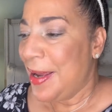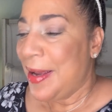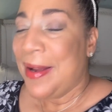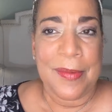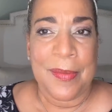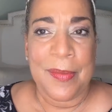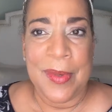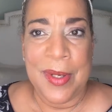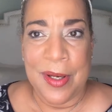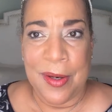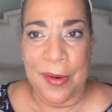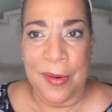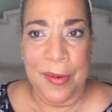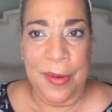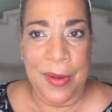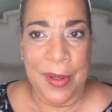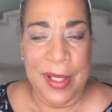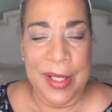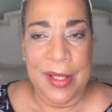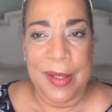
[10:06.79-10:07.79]
We are
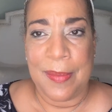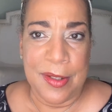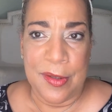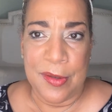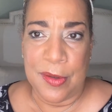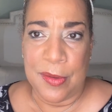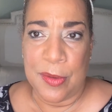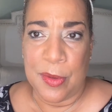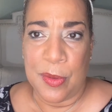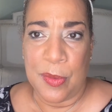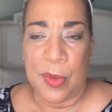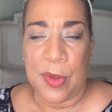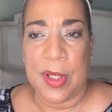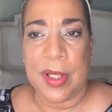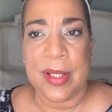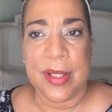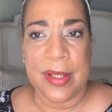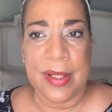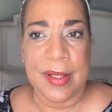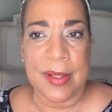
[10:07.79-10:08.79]
going to do
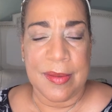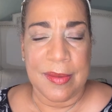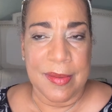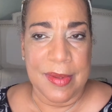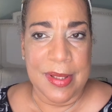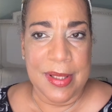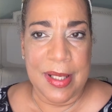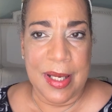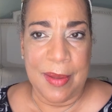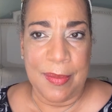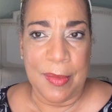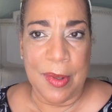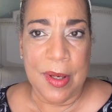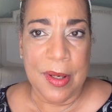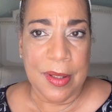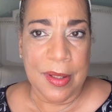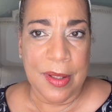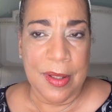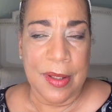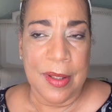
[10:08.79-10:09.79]
this same
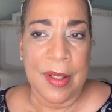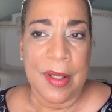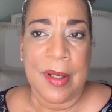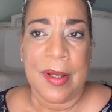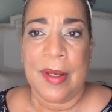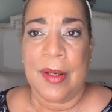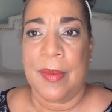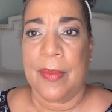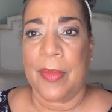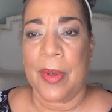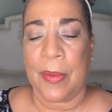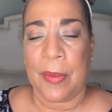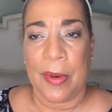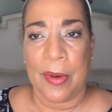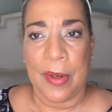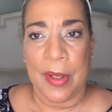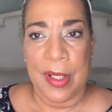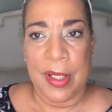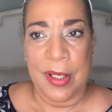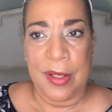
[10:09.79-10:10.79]
look, but we're
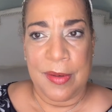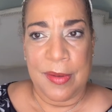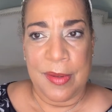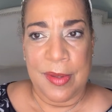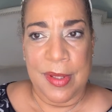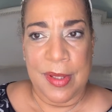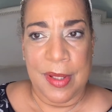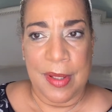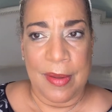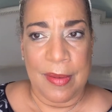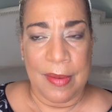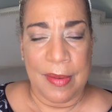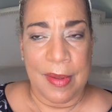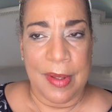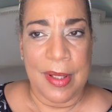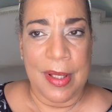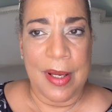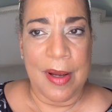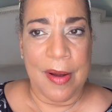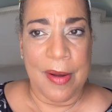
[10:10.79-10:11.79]
going to use
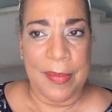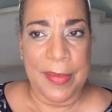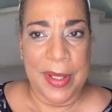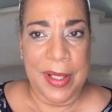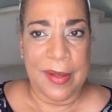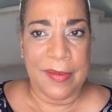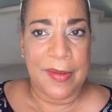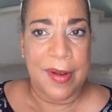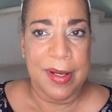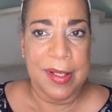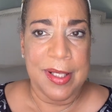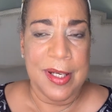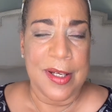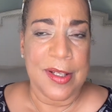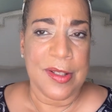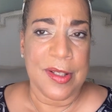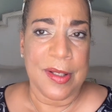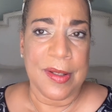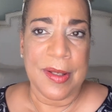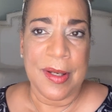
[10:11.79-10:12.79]
the Ambient
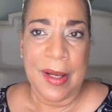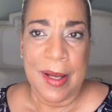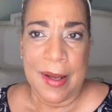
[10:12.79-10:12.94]
Foundation.